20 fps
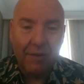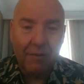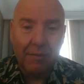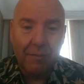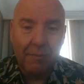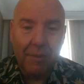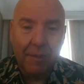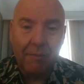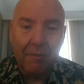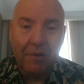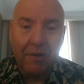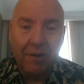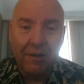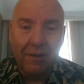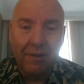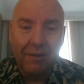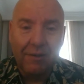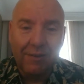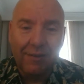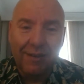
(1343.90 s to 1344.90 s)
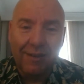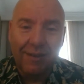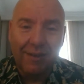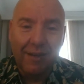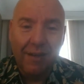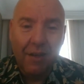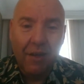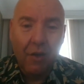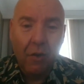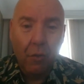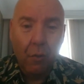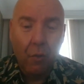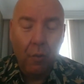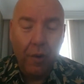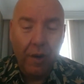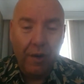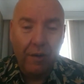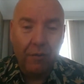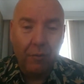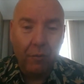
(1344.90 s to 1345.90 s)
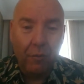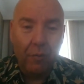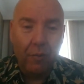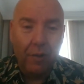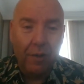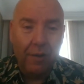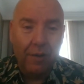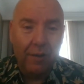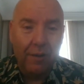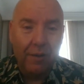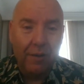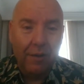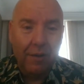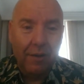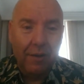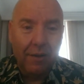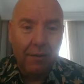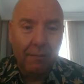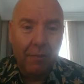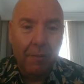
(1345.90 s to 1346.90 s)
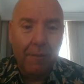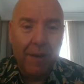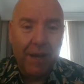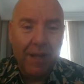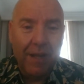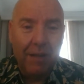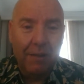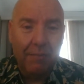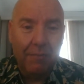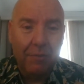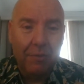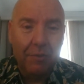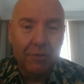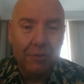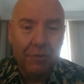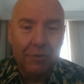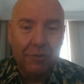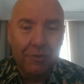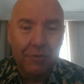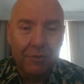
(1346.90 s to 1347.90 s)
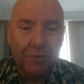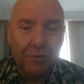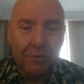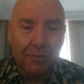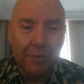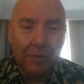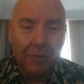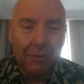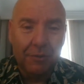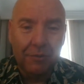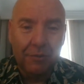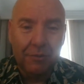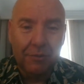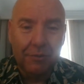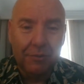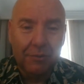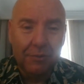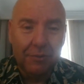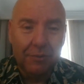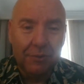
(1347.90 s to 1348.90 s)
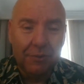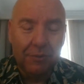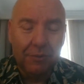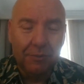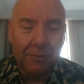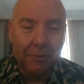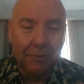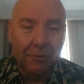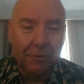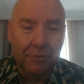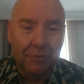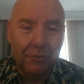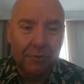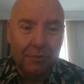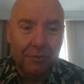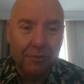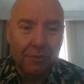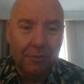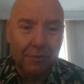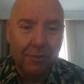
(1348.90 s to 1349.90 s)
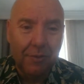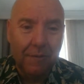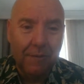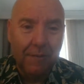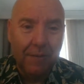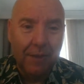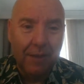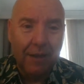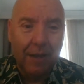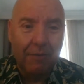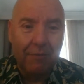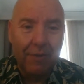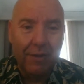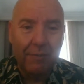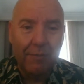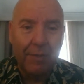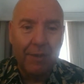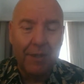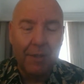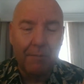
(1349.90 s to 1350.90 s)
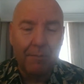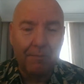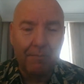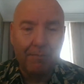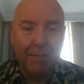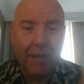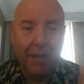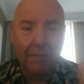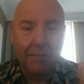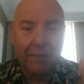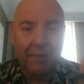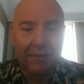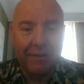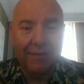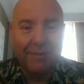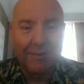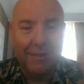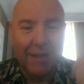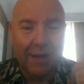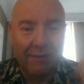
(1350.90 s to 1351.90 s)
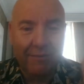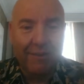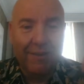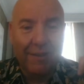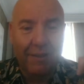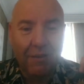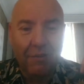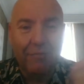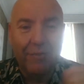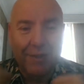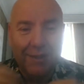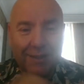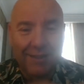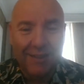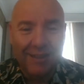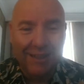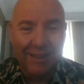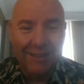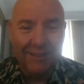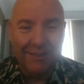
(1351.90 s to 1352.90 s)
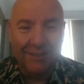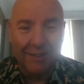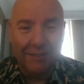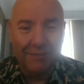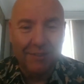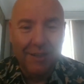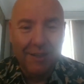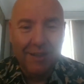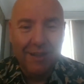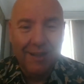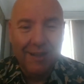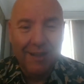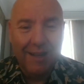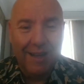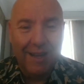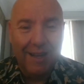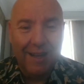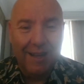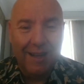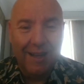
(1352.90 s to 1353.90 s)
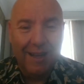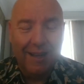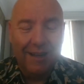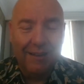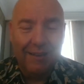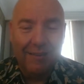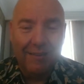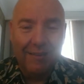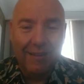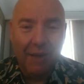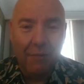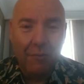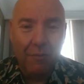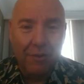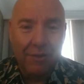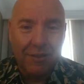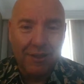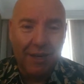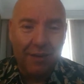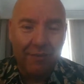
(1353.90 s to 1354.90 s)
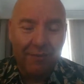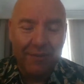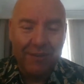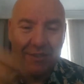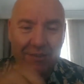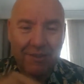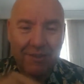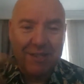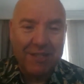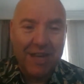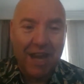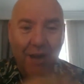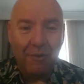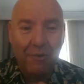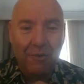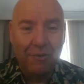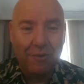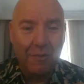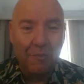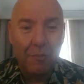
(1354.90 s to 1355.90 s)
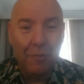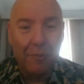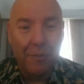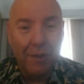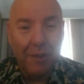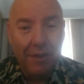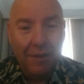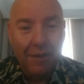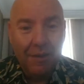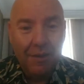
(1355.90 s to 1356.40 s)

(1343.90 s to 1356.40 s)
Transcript: Memorial, where Popeye and Brutus supposed to carry be the pallbearer, carry the coffin, that kind of stuff, and that was kind of a scratch out of the movie,